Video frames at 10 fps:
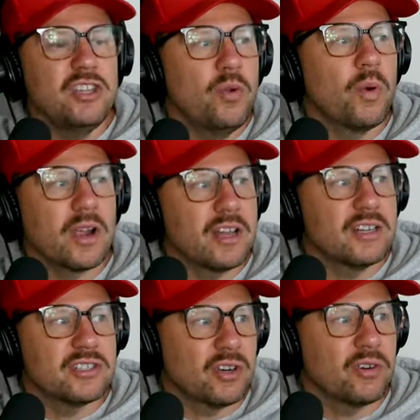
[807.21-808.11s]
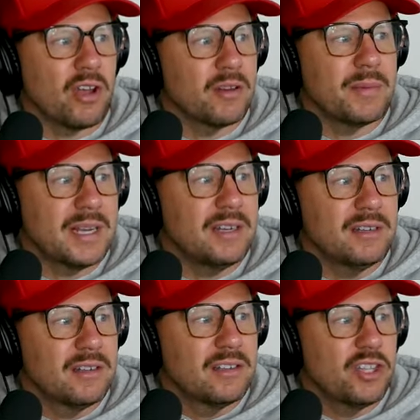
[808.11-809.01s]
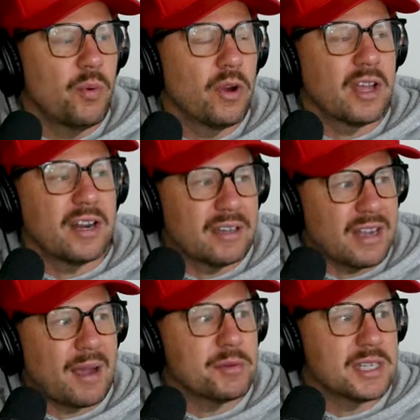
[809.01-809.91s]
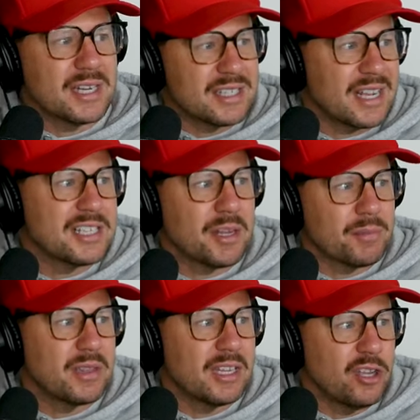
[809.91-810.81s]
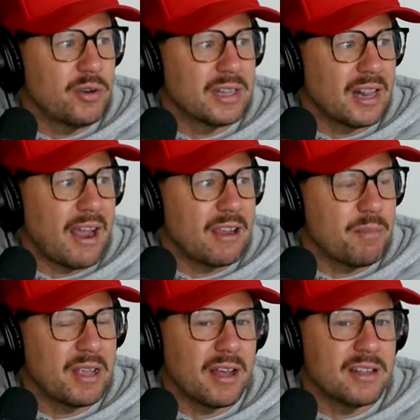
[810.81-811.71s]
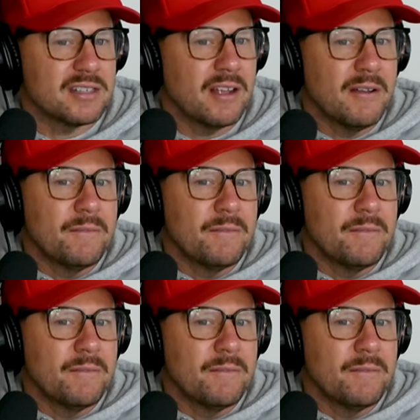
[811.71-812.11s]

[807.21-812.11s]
you were gonna turn on me, you were gonna I was gonna say something that you didn't like, because